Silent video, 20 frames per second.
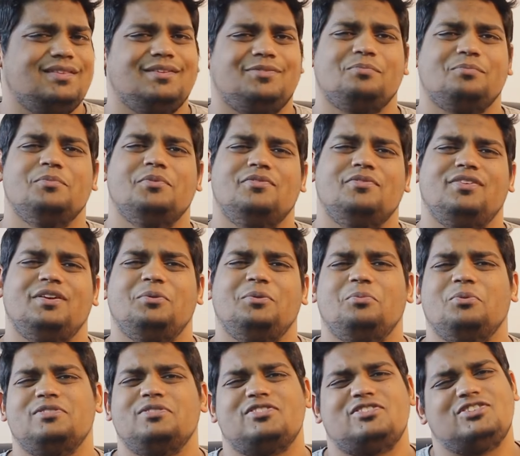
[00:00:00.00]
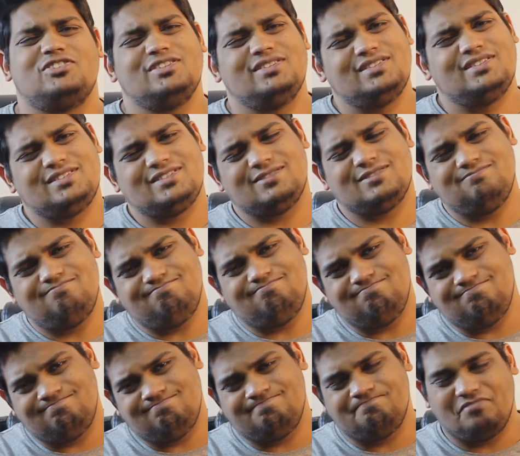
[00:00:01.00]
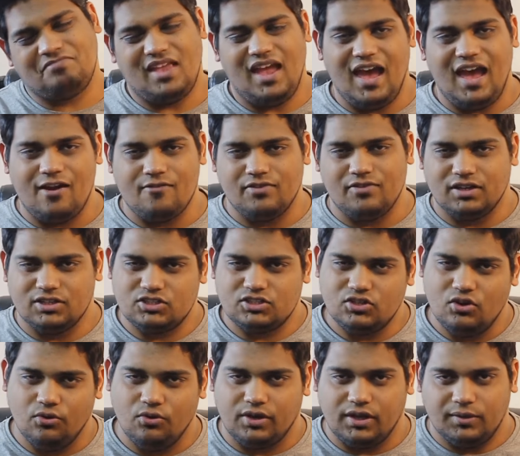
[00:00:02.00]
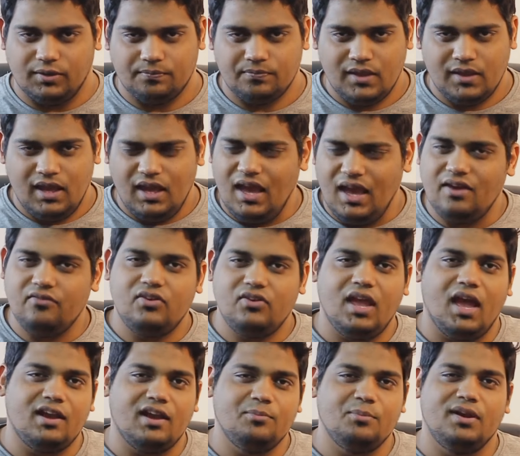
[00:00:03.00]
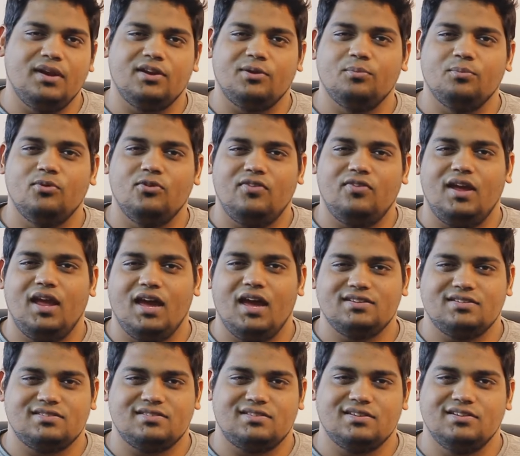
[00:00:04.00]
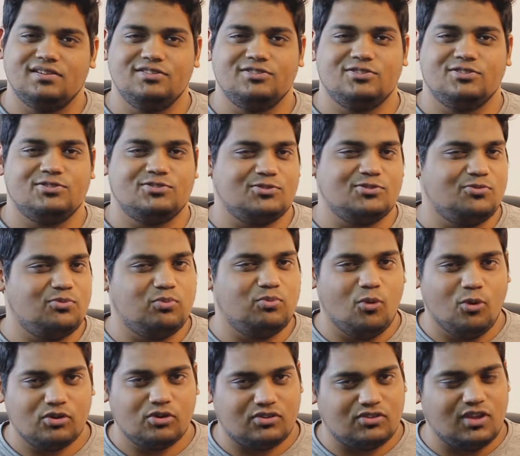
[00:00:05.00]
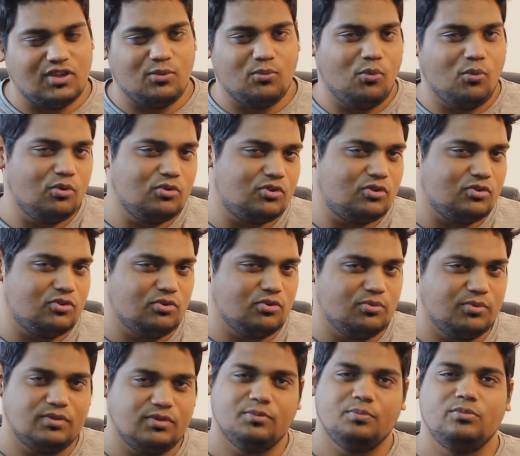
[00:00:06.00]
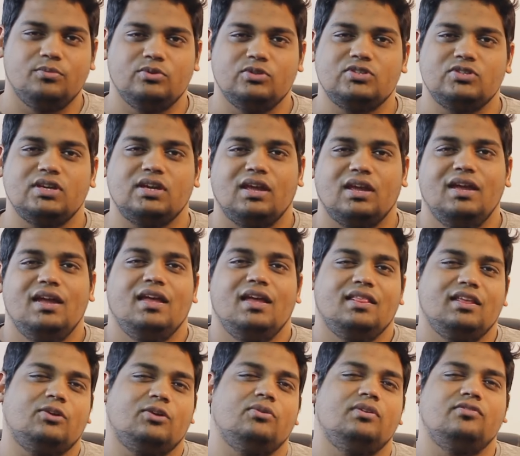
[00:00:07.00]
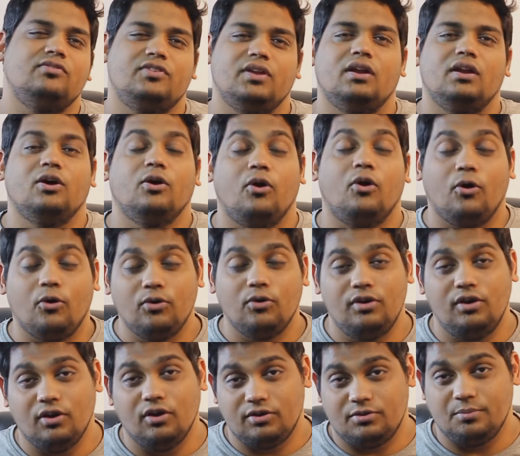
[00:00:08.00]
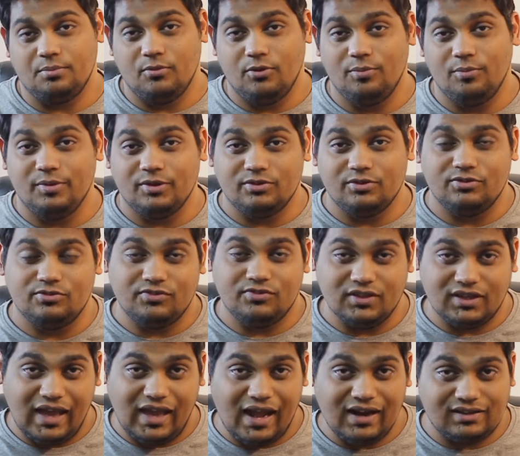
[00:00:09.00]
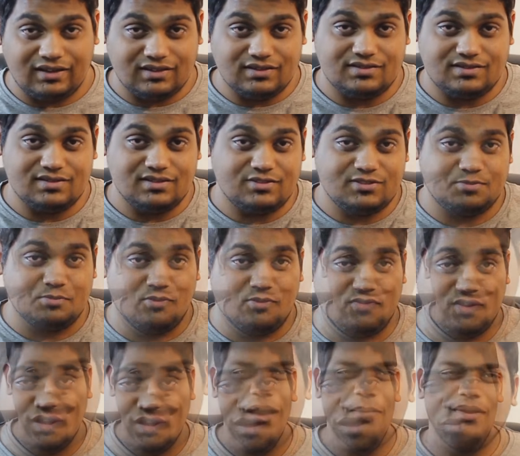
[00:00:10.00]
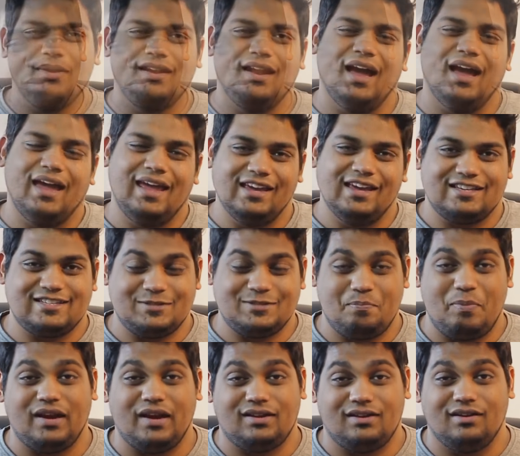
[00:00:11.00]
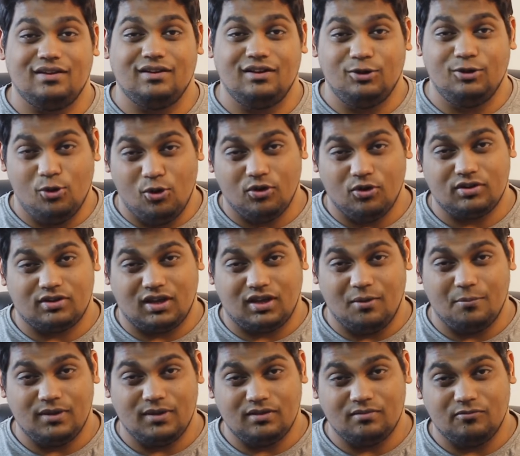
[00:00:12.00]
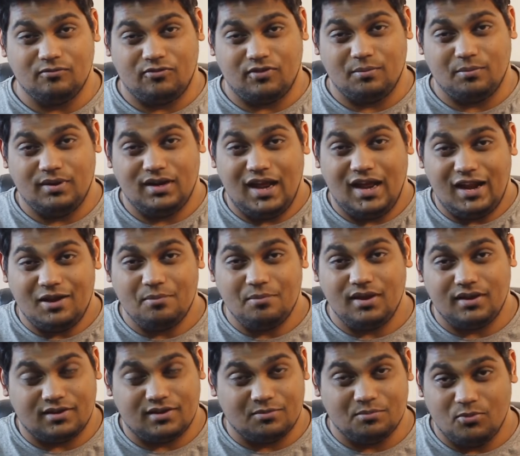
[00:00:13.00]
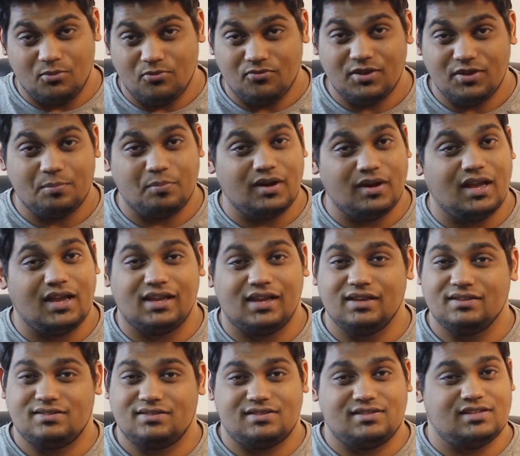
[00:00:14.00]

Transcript: in this movie was just average. Okay, every animated movie has a certain sense of what they want to do with the music. They could have done a whole lot more because of the characters in this movie. I mean, I expected a lot coming from an animated movie, but I guess